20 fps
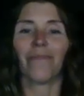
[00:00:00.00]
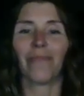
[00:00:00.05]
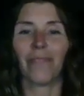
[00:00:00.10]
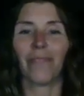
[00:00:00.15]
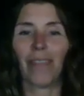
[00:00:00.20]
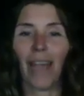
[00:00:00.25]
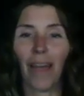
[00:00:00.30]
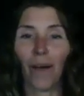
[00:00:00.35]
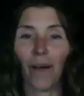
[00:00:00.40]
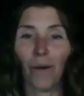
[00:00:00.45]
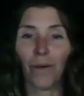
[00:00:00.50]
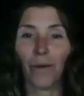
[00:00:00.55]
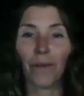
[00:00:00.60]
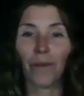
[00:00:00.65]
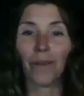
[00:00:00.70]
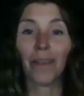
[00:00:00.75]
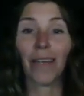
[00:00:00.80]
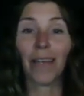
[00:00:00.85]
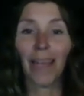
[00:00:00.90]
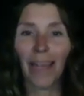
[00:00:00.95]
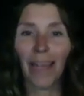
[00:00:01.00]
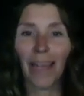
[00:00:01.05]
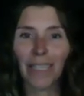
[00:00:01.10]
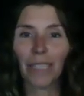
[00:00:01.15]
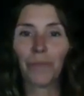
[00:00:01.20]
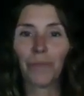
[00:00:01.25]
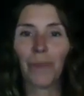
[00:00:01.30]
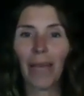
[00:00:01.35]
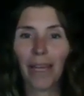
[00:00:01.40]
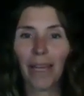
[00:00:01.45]
Now,
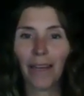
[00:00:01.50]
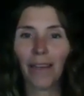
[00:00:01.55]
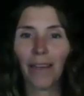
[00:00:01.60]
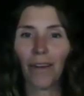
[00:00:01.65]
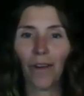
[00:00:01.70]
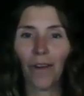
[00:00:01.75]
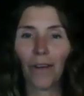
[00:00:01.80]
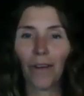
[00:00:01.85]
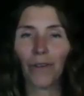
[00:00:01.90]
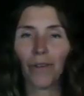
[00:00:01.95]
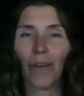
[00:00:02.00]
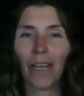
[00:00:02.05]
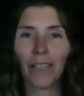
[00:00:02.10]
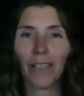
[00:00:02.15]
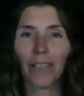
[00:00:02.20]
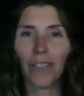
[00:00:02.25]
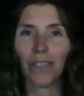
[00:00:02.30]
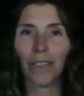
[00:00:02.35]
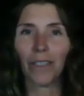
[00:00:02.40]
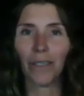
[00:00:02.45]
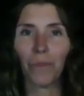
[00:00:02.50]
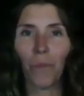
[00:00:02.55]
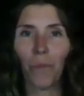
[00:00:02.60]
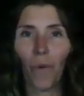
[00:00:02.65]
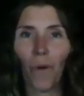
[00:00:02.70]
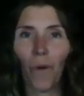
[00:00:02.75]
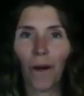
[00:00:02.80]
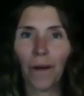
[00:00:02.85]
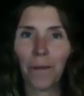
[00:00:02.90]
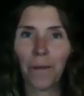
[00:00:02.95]
expand in all directions
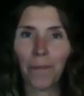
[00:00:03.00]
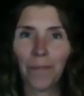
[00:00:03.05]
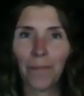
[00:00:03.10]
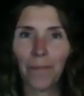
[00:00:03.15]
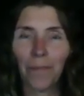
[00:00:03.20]
more.